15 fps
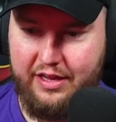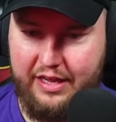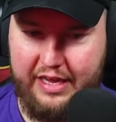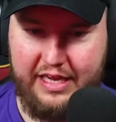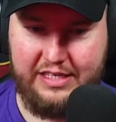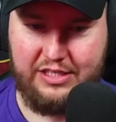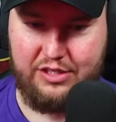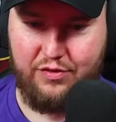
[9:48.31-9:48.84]

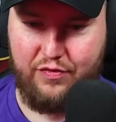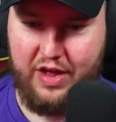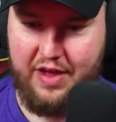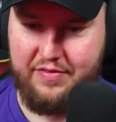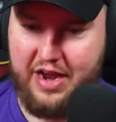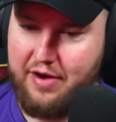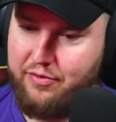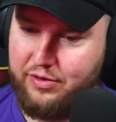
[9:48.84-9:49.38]
He's
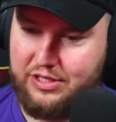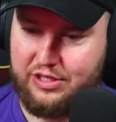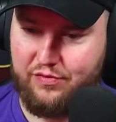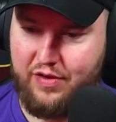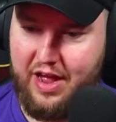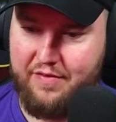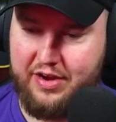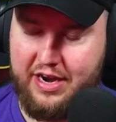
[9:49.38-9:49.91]
survived. Everyone's
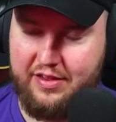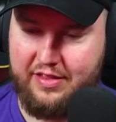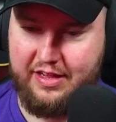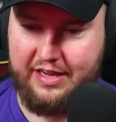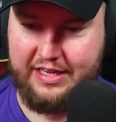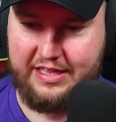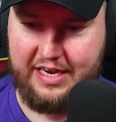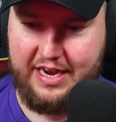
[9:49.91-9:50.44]
surviving. And
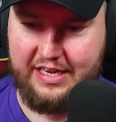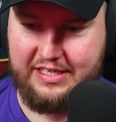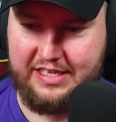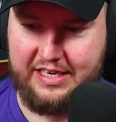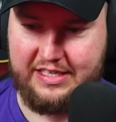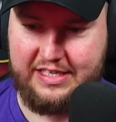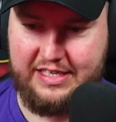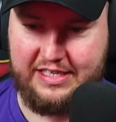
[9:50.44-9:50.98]
like the nice
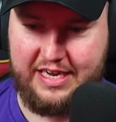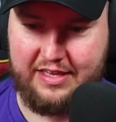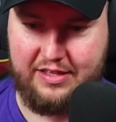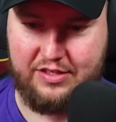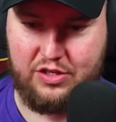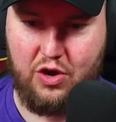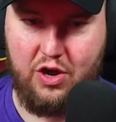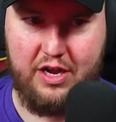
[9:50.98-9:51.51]
thing is he's got the
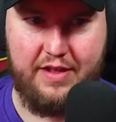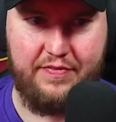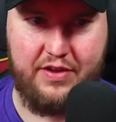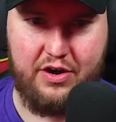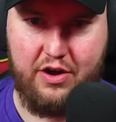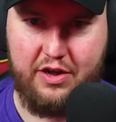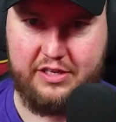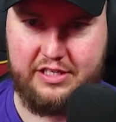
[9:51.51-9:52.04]
taunt in
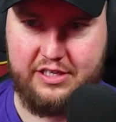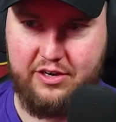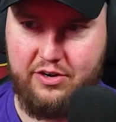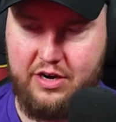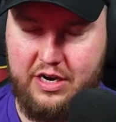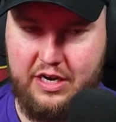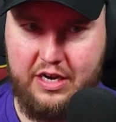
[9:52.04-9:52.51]
there also.